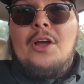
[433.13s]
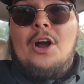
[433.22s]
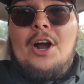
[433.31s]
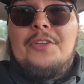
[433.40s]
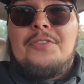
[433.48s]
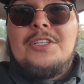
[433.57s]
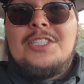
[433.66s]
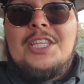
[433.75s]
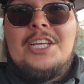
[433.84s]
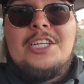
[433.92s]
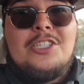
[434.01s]
Alright, this
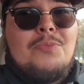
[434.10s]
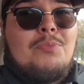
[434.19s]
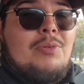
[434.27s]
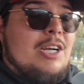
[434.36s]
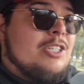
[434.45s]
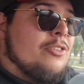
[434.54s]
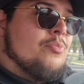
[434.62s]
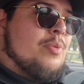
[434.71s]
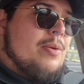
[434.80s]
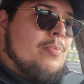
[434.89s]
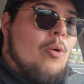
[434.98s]
thing is impressive,
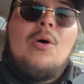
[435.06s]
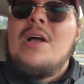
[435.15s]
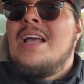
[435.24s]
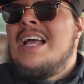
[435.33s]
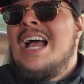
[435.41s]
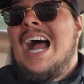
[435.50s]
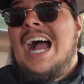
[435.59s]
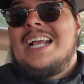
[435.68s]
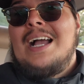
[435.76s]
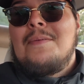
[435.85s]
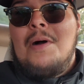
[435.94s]
people.
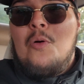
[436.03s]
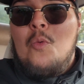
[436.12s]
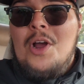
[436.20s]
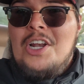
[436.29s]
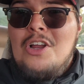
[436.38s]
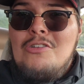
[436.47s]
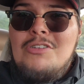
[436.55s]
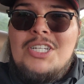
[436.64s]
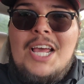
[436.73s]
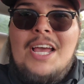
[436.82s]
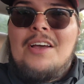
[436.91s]
I got my
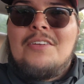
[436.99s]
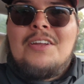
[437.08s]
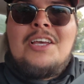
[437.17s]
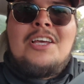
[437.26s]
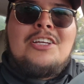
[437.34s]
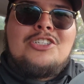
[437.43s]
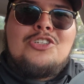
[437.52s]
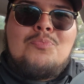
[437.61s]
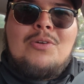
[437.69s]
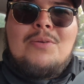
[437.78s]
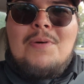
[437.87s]
windows down.
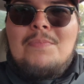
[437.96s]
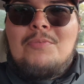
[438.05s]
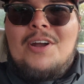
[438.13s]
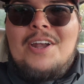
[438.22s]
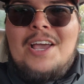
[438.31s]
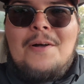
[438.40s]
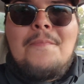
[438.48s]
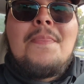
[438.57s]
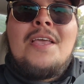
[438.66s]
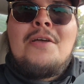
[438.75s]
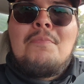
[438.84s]
Just put them up right now.
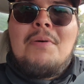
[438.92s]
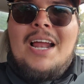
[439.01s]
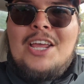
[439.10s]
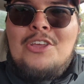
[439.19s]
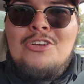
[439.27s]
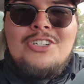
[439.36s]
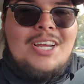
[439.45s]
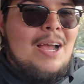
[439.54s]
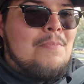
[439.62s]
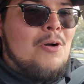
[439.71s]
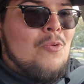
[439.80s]
But I usually
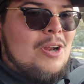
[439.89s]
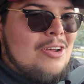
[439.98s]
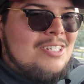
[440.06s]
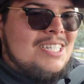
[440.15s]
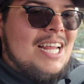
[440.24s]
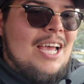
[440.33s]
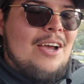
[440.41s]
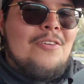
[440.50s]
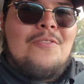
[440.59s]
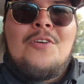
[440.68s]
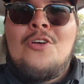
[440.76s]
got my windows
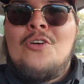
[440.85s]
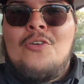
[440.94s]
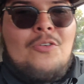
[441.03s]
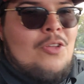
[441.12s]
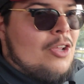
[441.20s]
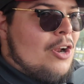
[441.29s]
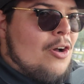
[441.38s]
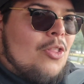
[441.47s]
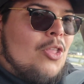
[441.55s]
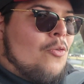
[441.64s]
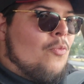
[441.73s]
down. You
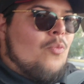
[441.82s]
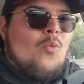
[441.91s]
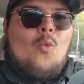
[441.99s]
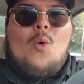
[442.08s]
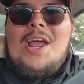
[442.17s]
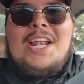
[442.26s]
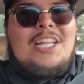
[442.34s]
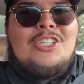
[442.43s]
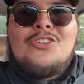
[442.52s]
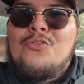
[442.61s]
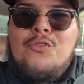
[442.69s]
know, the wind
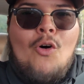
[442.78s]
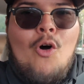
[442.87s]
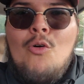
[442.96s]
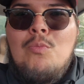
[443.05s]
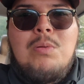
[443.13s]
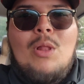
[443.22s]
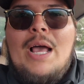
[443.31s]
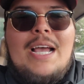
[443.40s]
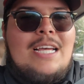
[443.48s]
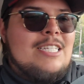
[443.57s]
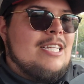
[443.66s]
is full
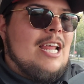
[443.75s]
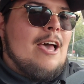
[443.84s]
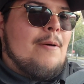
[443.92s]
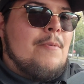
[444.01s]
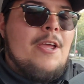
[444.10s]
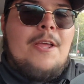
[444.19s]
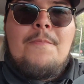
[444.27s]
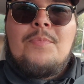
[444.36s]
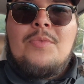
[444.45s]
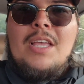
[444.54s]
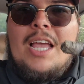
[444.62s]
blast at me.
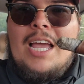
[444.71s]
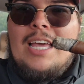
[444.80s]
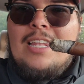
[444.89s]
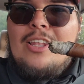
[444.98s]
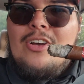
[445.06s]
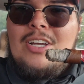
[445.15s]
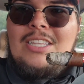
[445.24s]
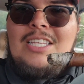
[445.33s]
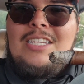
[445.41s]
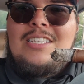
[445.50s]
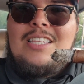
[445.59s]
And look
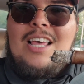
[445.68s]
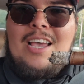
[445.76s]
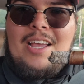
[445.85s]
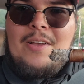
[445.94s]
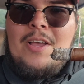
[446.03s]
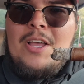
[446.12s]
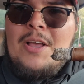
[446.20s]
at this thing.